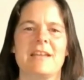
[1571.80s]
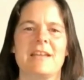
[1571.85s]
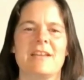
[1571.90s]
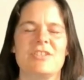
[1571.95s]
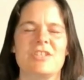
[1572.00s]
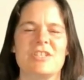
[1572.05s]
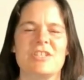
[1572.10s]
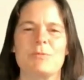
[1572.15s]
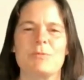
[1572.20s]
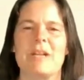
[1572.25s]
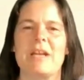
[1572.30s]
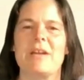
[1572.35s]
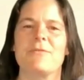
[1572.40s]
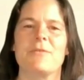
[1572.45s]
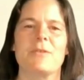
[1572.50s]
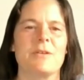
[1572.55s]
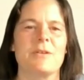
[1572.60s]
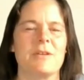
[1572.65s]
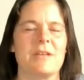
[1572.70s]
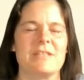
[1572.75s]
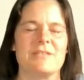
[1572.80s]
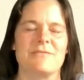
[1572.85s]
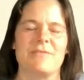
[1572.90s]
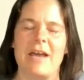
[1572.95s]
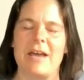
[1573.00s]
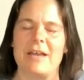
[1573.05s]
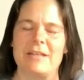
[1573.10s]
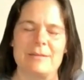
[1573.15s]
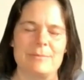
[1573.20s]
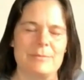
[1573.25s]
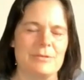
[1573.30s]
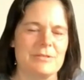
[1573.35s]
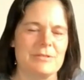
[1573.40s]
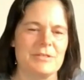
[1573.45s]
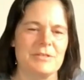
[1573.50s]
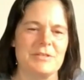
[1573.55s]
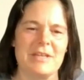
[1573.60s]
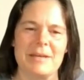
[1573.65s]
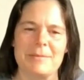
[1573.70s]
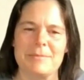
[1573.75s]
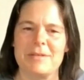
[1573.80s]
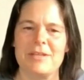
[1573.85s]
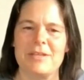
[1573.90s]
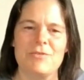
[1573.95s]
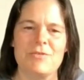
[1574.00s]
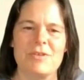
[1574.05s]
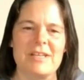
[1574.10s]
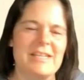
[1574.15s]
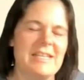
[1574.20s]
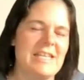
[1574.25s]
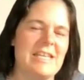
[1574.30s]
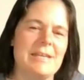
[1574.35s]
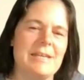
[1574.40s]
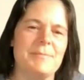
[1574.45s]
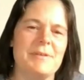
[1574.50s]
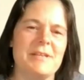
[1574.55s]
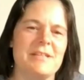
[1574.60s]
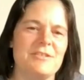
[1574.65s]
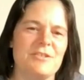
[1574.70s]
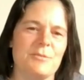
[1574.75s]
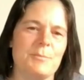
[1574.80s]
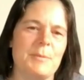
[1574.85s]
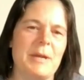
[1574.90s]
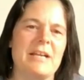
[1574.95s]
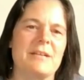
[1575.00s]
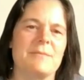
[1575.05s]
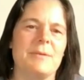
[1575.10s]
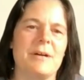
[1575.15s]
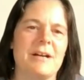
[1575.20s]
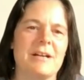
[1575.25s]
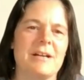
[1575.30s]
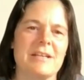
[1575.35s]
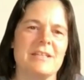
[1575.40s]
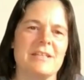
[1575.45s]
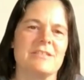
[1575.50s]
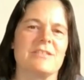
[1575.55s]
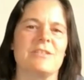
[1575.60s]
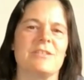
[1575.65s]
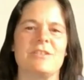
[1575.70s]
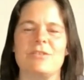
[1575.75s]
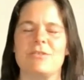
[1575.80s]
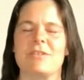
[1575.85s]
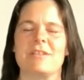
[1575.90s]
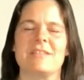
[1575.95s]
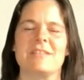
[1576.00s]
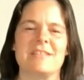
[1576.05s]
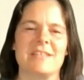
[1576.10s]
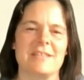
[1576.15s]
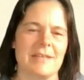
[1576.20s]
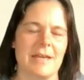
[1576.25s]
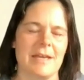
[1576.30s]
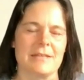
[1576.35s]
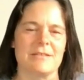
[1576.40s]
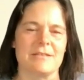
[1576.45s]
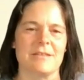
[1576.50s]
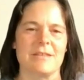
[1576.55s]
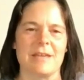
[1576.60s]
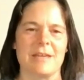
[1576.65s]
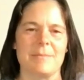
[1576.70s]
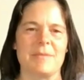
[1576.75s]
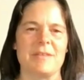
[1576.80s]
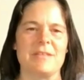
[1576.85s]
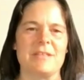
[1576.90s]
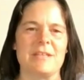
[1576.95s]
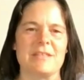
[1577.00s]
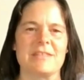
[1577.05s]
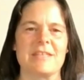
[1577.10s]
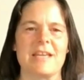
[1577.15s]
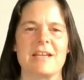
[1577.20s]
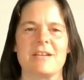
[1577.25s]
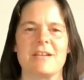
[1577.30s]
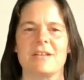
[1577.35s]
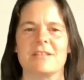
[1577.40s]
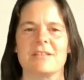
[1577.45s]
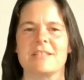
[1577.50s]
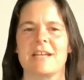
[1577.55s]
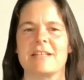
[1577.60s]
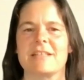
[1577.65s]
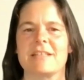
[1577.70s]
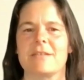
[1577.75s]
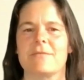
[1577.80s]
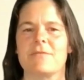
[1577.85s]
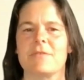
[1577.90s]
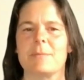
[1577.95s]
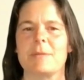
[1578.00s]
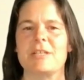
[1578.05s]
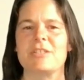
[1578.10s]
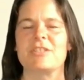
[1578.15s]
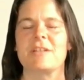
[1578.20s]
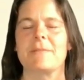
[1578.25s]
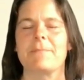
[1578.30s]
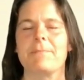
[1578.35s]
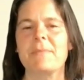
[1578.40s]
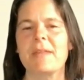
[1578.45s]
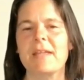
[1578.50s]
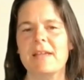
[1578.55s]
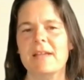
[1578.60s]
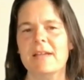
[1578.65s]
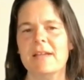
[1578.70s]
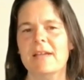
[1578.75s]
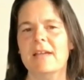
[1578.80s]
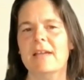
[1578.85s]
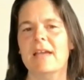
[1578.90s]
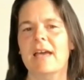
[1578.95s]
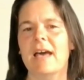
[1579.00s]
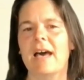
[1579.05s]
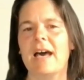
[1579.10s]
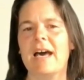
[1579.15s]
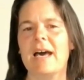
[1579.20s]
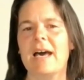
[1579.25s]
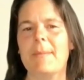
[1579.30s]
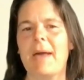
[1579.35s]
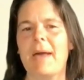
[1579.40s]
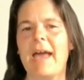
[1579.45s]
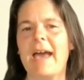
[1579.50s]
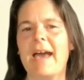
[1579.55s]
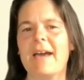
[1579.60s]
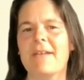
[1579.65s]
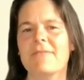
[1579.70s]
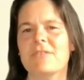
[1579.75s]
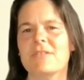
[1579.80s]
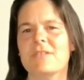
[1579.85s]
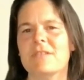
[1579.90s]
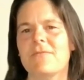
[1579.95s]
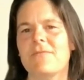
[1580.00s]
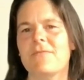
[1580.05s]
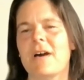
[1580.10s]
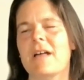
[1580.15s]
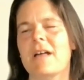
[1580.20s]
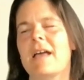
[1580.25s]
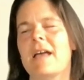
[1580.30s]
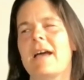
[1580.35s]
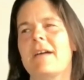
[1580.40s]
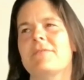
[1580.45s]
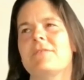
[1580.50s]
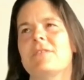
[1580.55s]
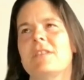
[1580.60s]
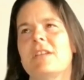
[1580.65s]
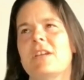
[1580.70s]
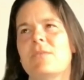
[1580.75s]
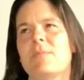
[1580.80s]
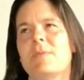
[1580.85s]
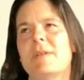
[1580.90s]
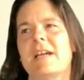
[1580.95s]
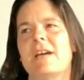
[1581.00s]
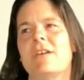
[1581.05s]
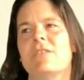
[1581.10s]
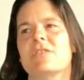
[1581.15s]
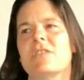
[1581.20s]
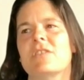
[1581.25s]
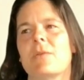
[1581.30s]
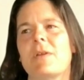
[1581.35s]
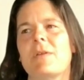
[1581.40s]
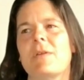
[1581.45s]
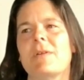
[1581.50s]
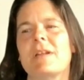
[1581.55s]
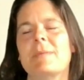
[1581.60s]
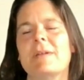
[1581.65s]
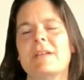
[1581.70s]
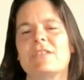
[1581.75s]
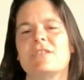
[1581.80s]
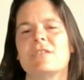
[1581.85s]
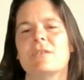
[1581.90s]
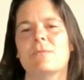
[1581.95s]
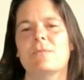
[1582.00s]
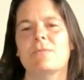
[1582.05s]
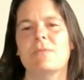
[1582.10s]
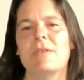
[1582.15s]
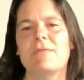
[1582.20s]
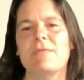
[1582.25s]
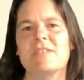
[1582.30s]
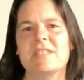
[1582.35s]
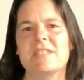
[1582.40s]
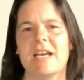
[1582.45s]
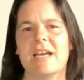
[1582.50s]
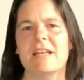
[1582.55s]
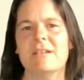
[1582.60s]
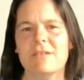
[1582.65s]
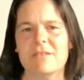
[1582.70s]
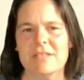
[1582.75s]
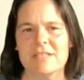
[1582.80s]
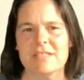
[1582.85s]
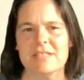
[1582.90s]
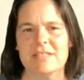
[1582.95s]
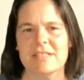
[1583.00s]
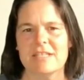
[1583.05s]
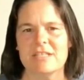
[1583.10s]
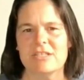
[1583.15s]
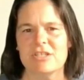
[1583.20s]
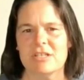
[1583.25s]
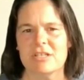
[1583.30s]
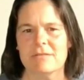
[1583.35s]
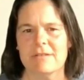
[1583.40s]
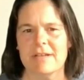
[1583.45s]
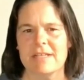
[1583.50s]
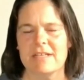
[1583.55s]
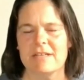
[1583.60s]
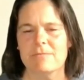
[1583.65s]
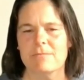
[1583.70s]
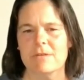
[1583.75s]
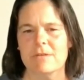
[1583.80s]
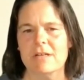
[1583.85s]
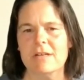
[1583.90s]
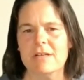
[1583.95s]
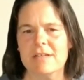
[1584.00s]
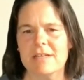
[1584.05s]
Just whatever is valuable to them that you can keep in your back pocket so that you can send that to them and get that contact information. After the open house, we want to make sure we've done all this lead generating work.